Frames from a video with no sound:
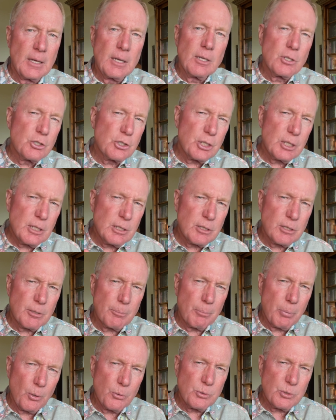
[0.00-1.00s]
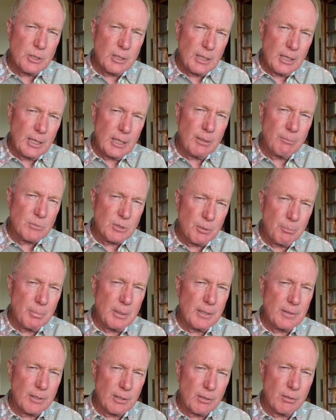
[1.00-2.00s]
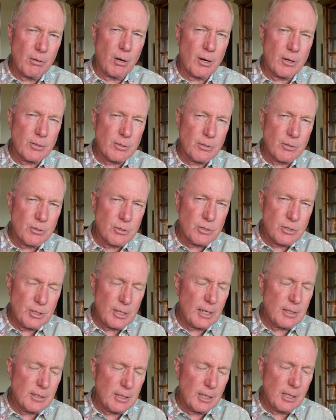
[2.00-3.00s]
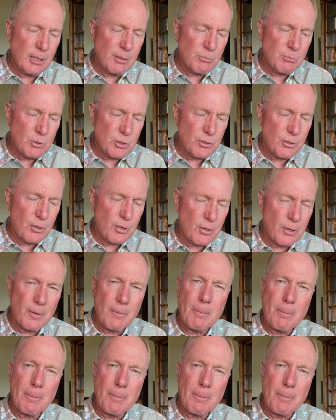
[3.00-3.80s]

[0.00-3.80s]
She, supposing him to be the gardener, said to him, "Sir,